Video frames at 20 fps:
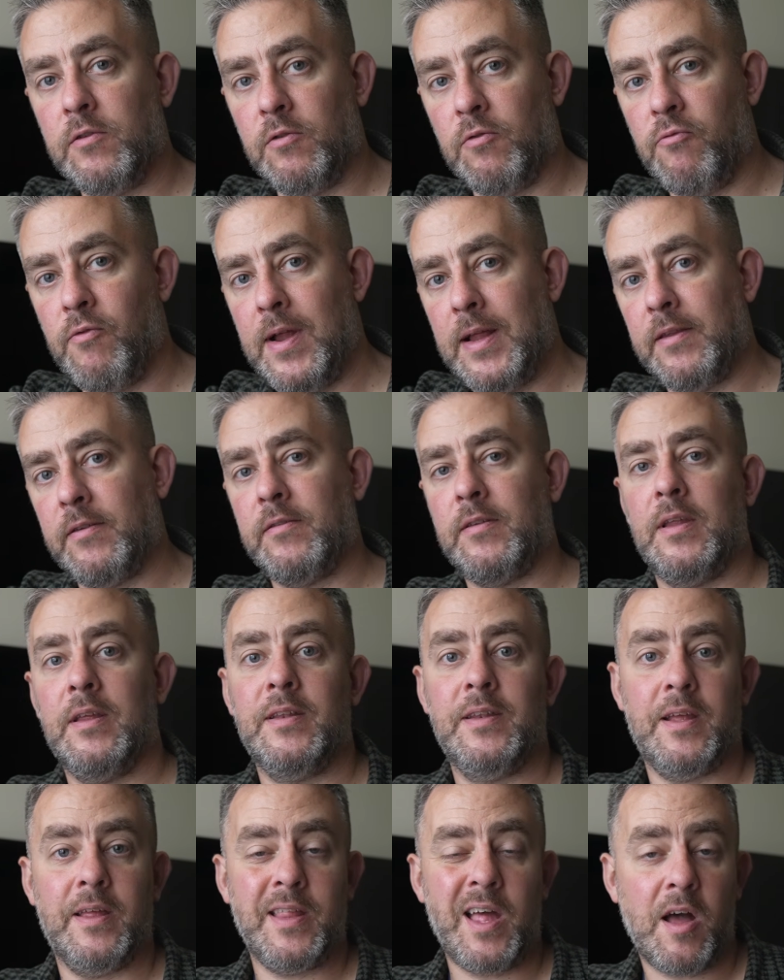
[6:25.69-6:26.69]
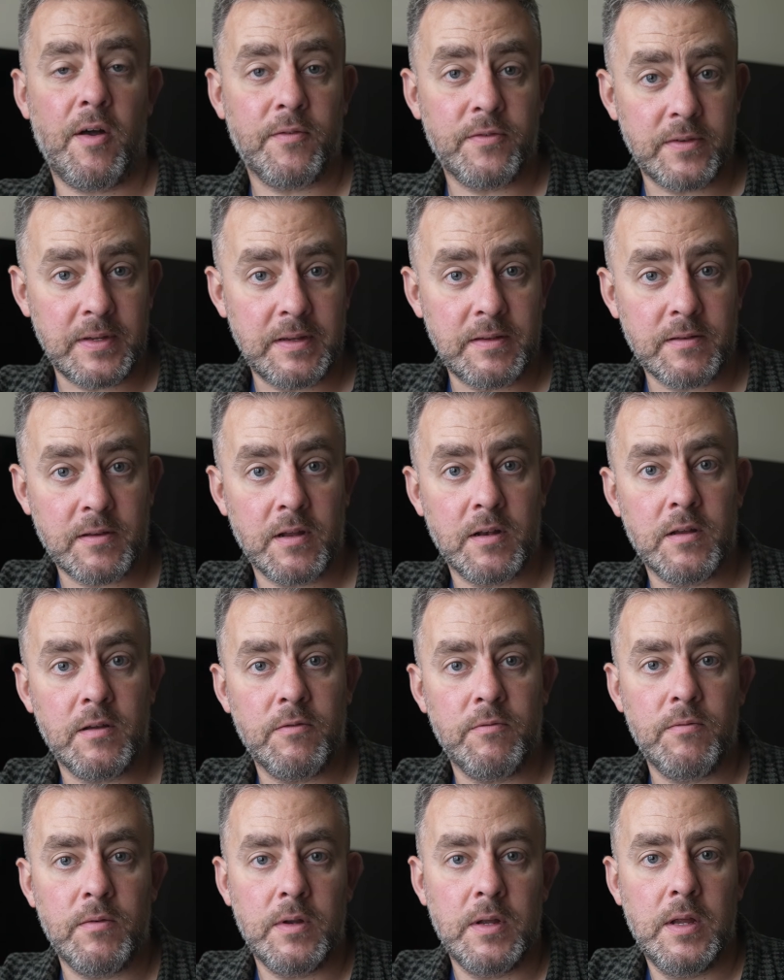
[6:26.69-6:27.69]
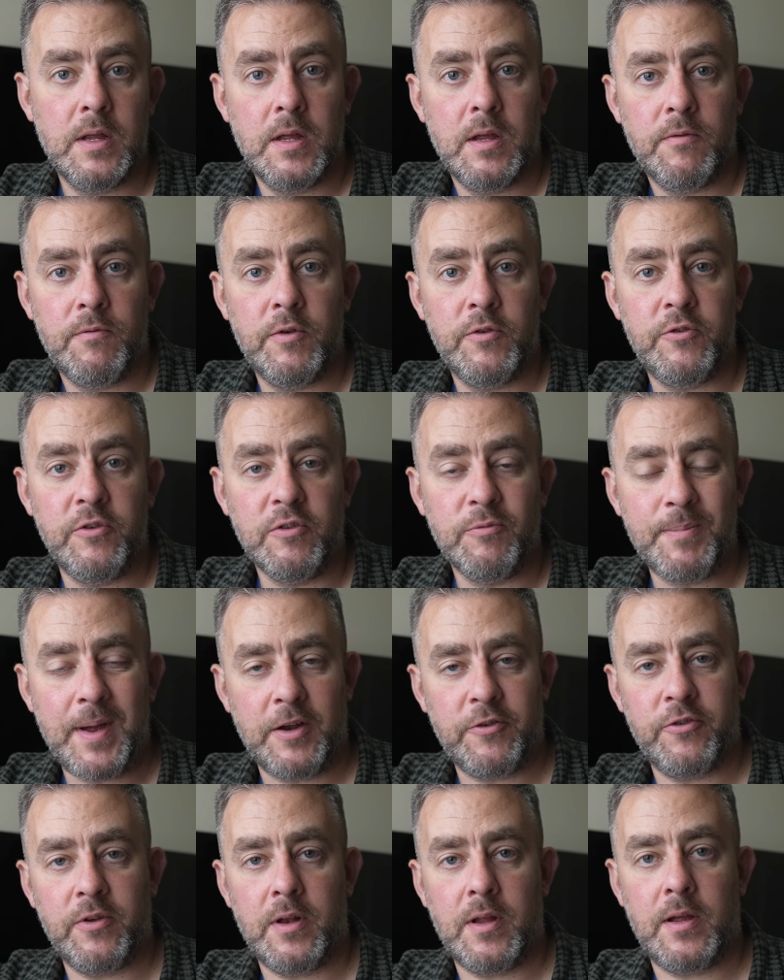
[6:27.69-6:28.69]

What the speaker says: your wrist. Now, that obviously is going to reduce battery